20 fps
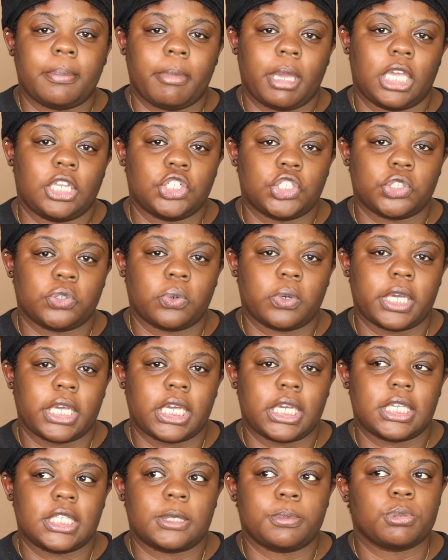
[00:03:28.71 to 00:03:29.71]
the Mane
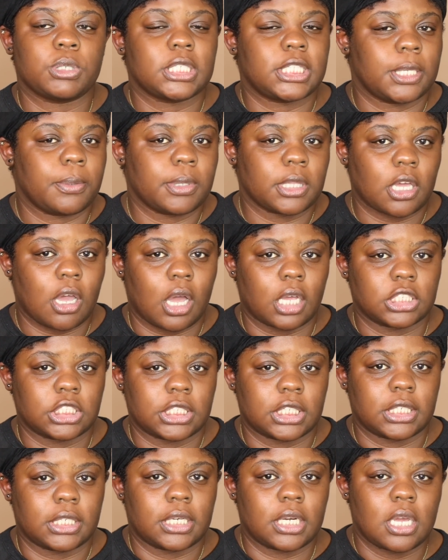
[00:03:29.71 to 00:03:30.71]
Choice Proceed With
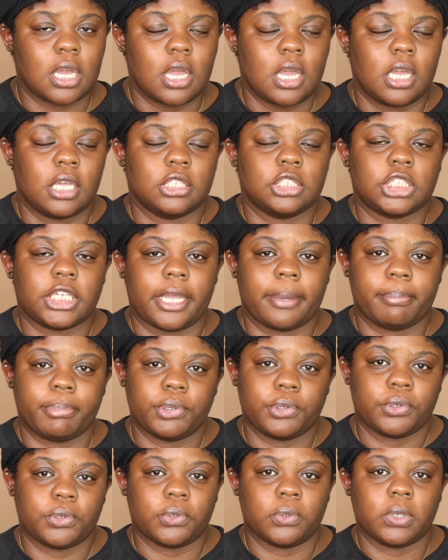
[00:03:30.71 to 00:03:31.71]
Caution
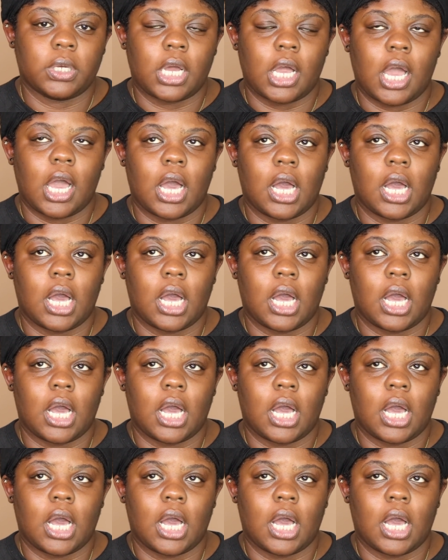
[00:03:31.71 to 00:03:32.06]
shampoo.